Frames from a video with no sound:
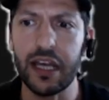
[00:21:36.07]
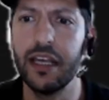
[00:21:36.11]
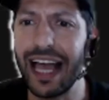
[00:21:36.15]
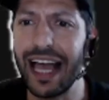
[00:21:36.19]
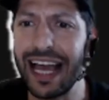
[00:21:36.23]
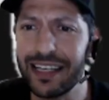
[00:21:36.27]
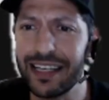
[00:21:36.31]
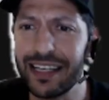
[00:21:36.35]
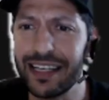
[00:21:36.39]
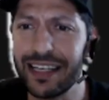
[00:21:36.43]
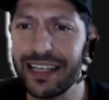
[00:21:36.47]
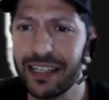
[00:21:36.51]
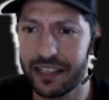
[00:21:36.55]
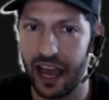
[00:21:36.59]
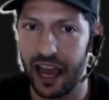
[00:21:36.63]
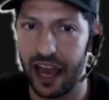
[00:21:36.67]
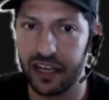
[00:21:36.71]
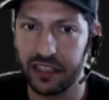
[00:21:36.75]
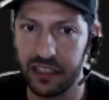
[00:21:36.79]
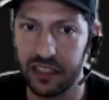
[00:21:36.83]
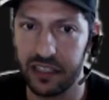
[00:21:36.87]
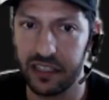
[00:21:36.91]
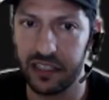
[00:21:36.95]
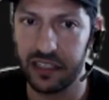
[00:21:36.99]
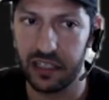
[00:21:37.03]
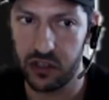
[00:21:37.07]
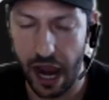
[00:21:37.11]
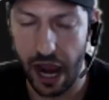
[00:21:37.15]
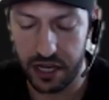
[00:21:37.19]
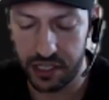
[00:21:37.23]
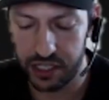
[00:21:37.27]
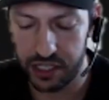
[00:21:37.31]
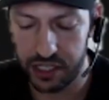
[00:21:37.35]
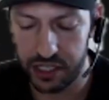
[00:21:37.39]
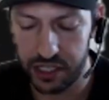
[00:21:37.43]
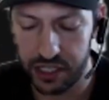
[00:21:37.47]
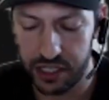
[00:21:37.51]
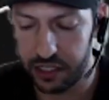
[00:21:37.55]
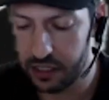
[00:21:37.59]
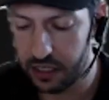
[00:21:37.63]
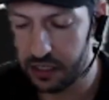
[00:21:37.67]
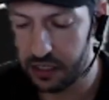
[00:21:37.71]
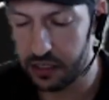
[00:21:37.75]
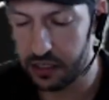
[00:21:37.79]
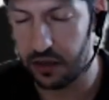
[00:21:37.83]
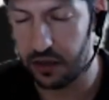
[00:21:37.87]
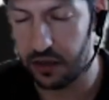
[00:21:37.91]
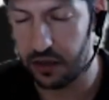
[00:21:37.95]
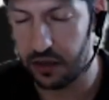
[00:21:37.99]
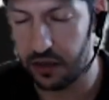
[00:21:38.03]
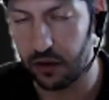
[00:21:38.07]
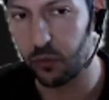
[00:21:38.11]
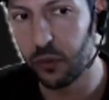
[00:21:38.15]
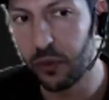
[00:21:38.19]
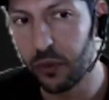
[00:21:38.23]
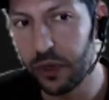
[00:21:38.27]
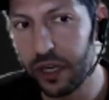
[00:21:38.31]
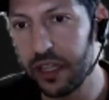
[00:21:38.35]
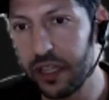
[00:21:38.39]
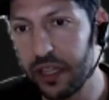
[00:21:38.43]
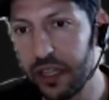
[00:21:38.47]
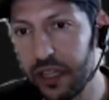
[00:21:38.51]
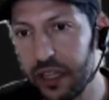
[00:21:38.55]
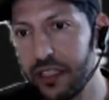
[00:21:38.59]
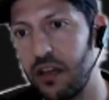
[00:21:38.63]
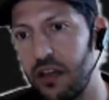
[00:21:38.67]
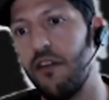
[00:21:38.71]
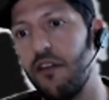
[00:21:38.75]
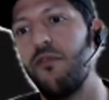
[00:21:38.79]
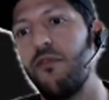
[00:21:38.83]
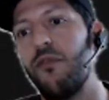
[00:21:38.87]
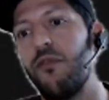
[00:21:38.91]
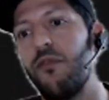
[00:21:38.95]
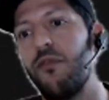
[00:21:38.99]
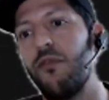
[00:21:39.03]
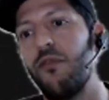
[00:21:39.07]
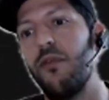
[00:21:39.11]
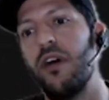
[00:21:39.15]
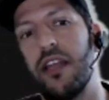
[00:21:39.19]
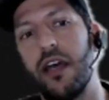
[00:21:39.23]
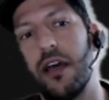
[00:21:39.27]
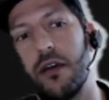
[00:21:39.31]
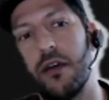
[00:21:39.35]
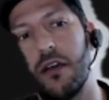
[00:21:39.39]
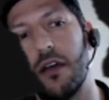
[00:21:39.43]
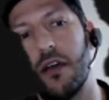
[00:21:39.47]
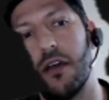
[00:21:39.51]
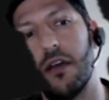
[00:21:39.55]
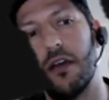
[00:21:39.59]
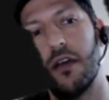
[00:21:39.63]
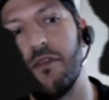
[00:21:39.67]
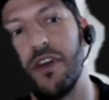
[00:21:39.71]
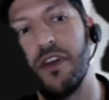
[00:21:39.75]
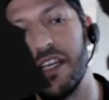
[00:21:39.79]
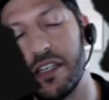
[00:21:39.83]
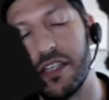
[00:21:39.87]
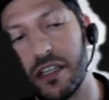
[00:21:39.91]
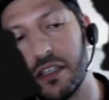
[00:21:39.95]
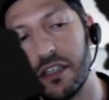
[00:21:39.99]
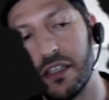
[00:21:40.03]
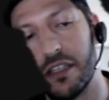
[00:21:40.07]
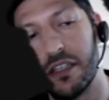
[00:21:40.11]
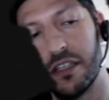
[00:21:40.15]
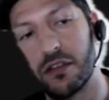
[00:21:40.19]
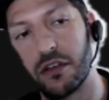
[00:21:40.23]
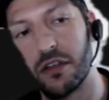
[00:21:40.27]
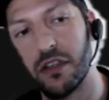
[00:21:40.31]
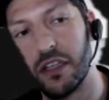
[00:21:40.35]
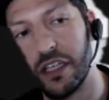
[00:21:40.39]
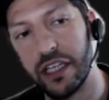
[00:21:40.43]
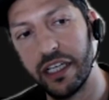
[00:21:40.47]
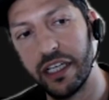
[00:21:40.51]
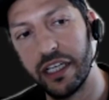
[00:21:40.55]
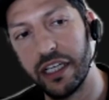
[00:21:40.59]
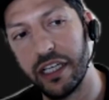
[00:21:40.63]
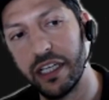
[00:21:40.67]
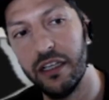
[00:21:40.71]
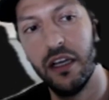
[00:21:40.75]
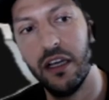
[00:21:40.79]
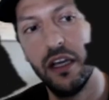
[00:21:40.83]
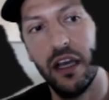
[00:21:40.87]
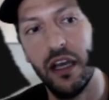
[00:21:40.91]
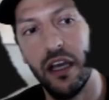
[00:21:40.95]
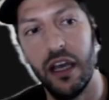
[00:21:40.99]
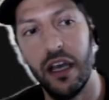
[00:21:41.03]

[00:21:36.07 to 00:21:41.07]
and then lastly is exit strategy. This is a really tough one that I'm facing internally.